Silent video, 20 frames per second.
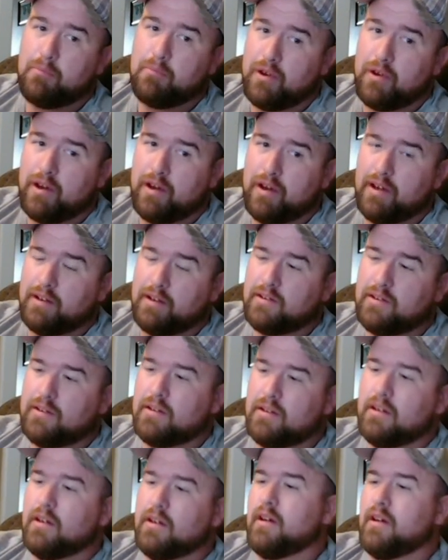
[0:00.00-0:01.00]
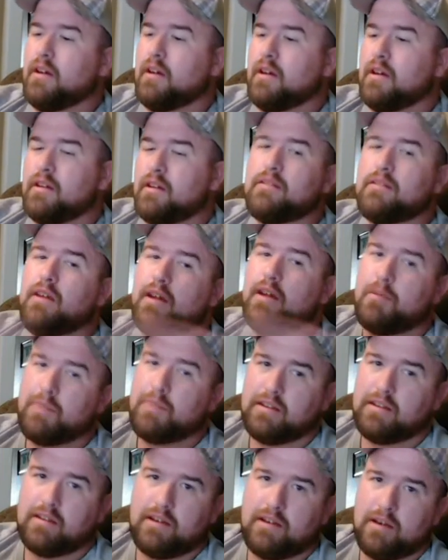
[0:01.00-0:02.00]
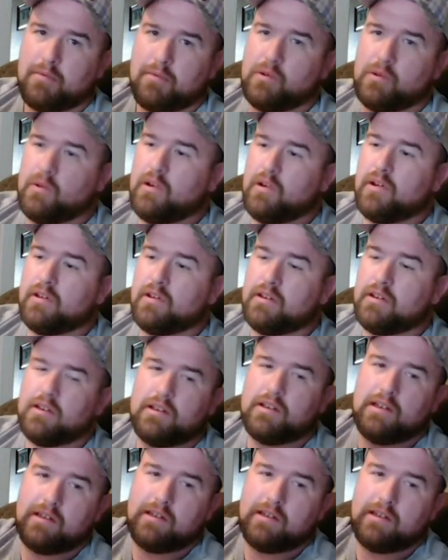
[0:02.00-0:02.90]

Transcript: but it's not about the camera quality,